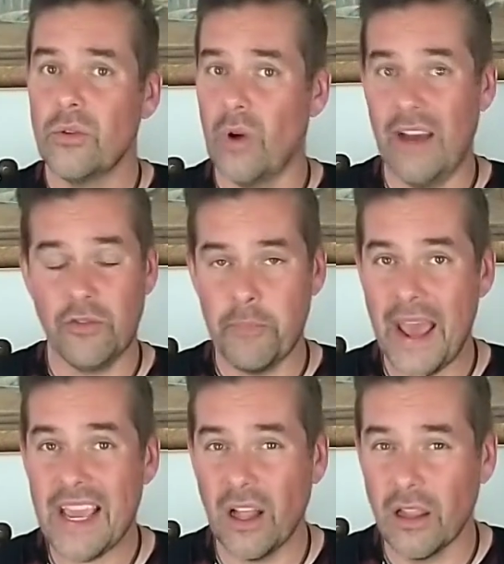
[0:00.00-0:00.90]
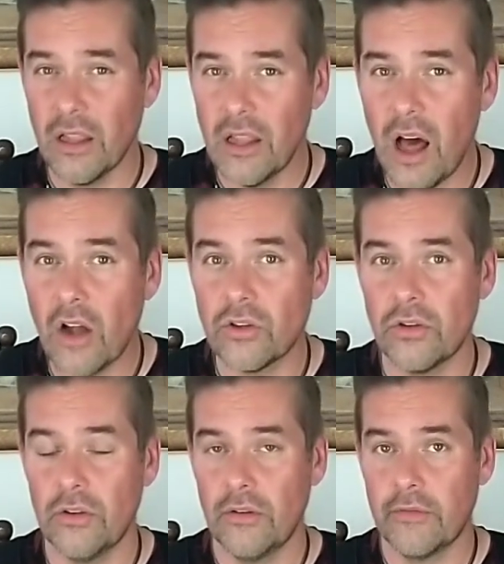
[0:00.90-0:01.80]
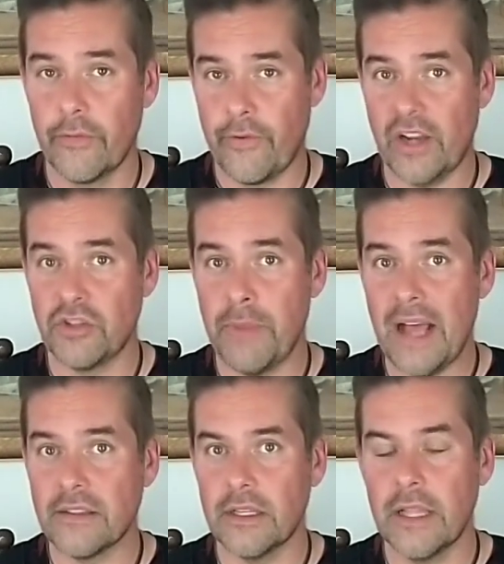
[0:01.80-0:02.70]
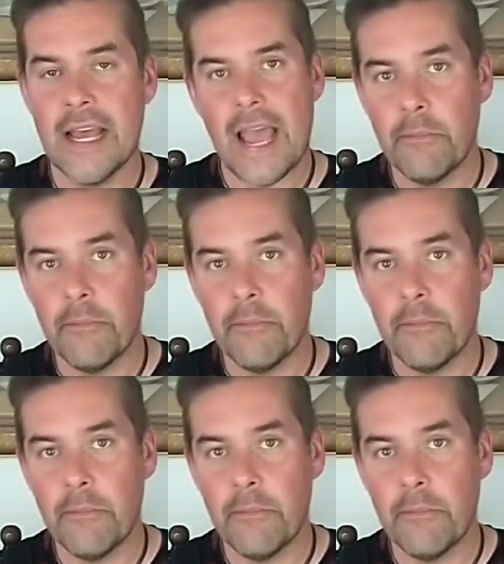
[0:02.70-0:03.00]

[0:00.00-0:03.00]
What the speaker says: you have to pay a lot for fresh basil.